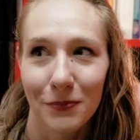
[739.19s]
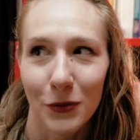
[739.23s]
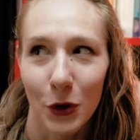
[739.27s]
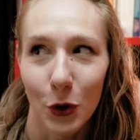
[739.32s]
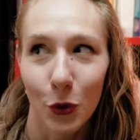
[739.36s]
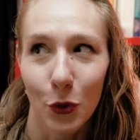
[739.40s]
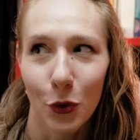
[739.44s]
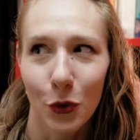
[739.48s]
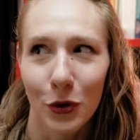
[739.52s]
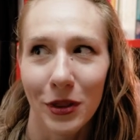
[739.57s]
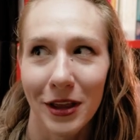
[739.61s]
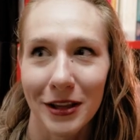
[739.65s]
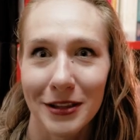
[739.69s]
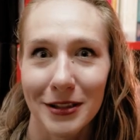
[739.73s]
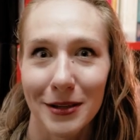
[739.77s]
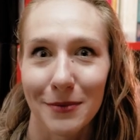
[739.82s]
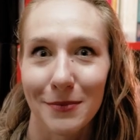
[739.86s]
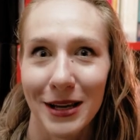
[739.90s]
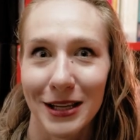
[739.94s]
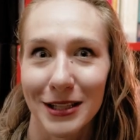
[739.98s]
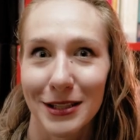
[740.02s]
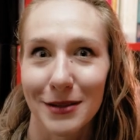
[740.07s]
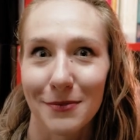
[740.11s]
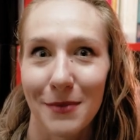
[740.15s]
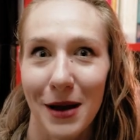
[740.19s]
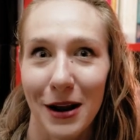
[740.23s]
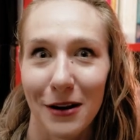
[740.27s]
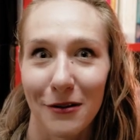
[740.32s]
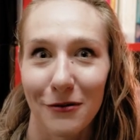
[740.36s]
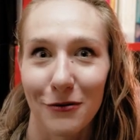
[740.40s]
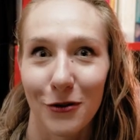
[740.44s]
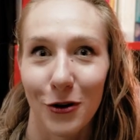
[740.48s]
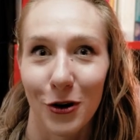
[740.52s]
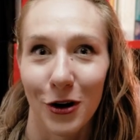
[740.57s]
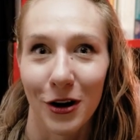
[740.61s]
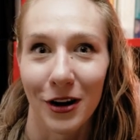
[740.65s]
Ooh, that's a mixed
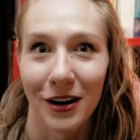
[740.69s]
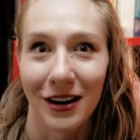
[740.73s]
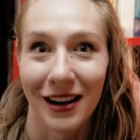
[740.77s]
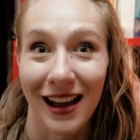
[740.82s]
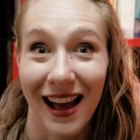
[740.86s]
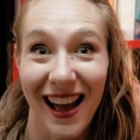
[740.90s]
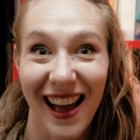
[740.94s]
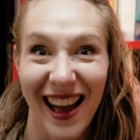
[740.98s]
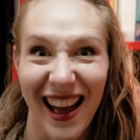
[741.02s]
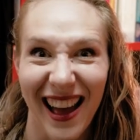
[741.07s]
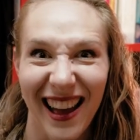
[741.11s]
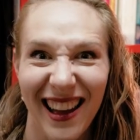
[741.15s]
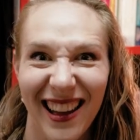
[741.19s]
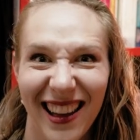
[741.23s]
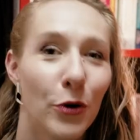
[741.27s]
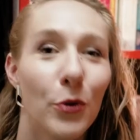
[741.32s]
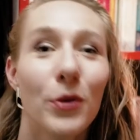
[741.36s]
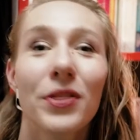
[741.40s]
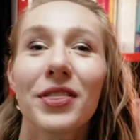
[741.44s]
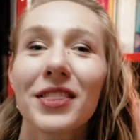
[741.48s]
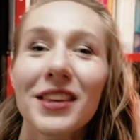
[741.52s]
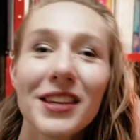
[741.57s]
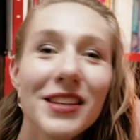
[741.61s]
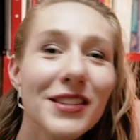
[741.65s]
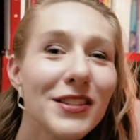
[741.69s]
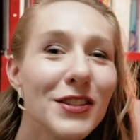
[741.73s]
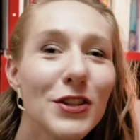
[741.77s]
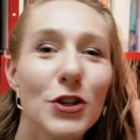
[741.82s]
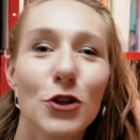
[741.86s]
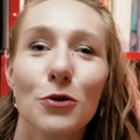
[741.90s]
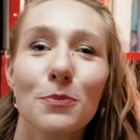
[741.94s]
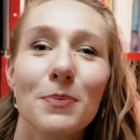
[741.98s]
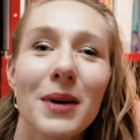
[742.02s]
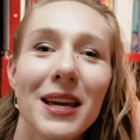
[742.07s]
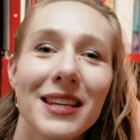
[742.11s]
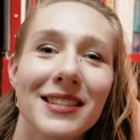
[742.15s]
metaphor. Ha! With these
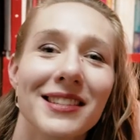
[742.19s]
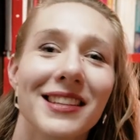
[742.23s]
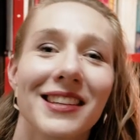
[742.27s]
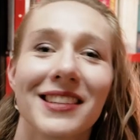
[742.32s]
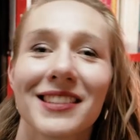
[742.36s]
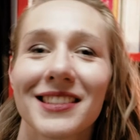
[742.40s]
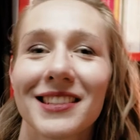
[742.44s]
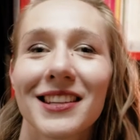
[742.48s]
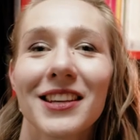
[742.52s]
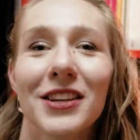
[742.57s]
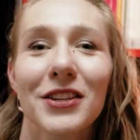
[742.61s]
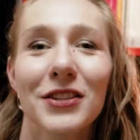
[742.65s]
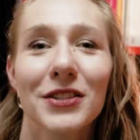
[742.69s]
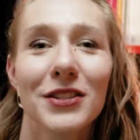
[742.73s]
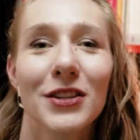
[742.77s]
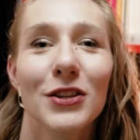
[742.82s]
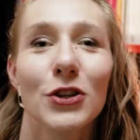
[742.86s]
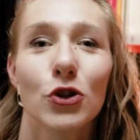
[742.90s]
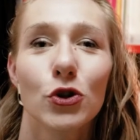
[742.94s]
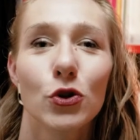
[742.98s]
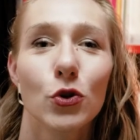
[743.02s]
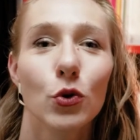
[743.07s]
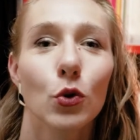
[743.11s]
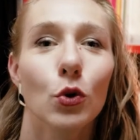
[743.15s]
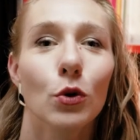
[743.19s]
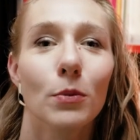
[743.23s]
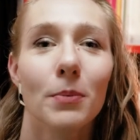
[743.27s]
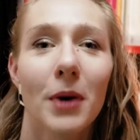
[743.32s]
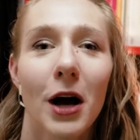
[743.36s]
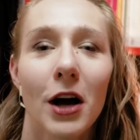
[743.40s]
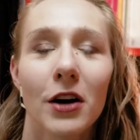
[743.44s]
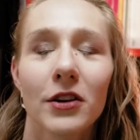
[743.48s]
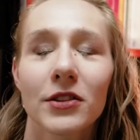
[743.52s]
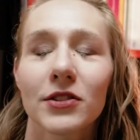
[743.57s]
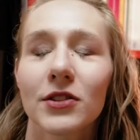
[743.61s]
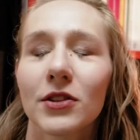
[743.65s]
two basic skills in your
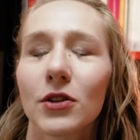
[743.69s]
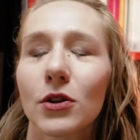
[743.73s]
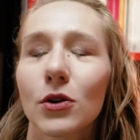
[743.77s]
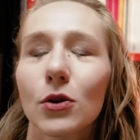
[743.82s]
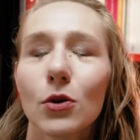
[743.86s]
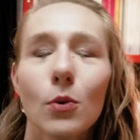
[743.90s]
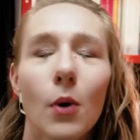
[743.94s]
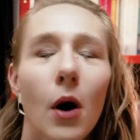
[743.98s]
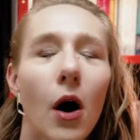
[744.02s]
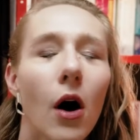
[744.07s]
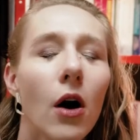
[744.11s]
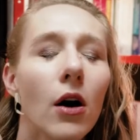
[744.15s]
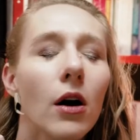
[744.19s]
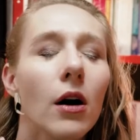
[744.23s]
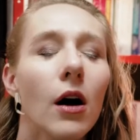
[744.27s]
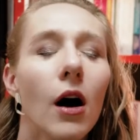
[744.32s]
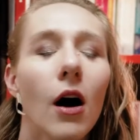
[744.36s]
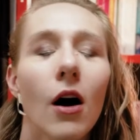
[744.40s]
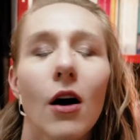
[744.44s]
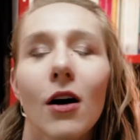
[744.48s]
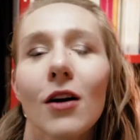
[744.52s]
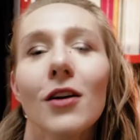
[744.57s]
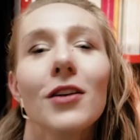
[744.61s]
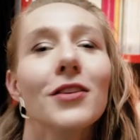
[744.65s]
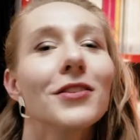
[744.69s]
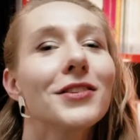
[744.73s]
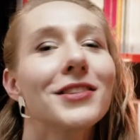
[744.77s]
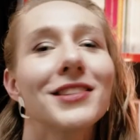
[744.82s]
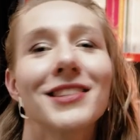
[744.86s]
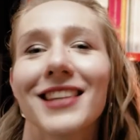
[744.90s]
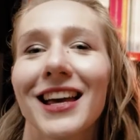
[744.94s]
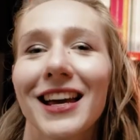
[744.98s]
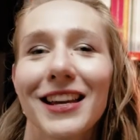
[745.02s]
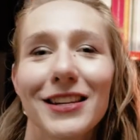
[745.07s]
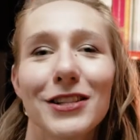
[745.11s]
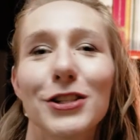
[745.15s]
toolbox, you are all
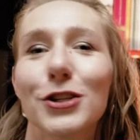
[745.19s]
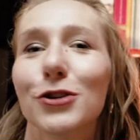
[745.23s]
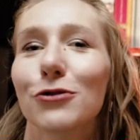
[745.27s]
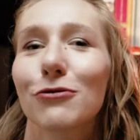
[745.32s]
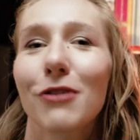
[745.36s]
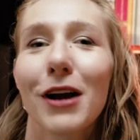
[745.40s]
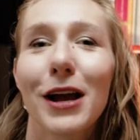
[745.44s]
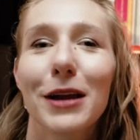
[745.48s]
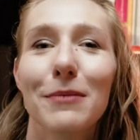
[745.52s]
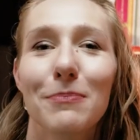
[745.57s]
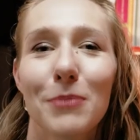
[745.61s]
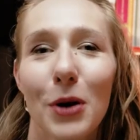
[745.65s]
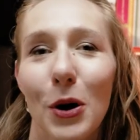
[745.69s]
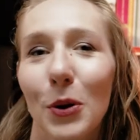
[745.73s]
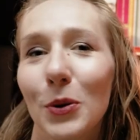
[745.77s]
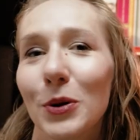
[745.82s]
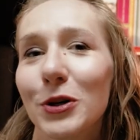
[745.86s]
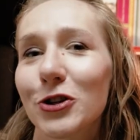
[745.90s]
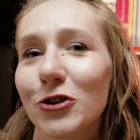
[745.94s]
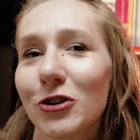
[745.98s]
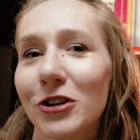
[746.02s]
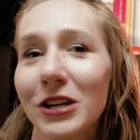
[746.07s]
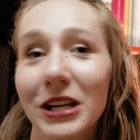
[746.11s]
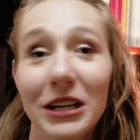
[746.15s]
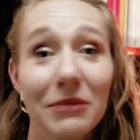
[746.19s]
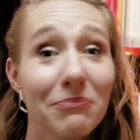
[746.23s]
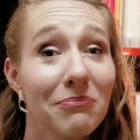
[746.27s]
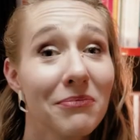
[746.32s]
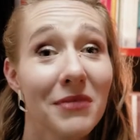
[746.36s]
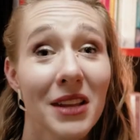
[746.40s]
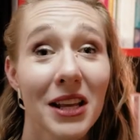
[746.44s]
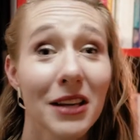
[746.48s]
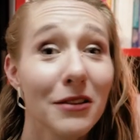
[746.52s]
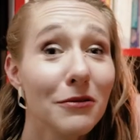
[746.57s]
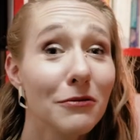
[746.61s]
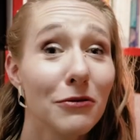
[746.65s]
set to write poetry,
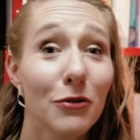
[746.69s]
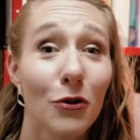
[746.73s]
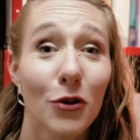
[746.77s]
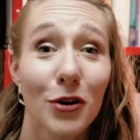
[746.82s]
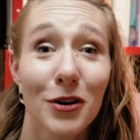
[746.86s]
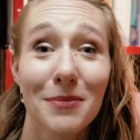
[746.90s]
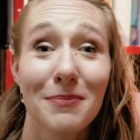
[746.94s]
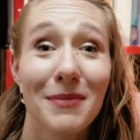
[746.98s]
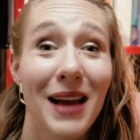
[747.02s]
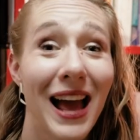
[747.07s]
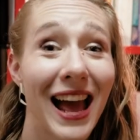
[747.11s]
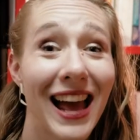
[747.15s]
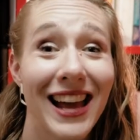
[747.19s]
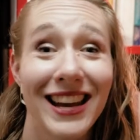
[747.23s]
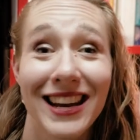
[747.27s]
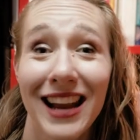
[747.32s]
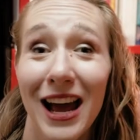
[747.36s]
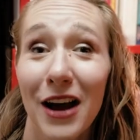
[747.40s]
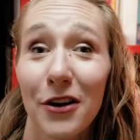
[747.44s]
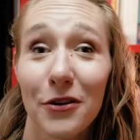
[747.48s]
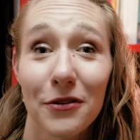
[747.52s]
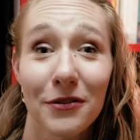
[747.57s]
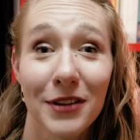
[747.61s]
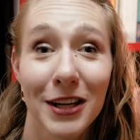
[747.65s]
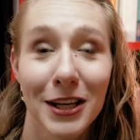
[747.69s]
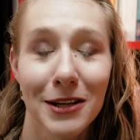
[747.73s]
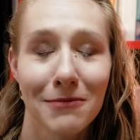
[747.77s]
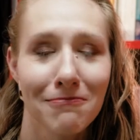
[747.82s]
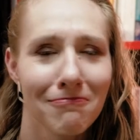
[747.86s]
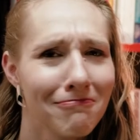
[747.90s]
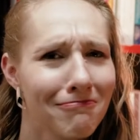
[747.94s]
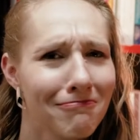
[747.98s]
in form and out of it.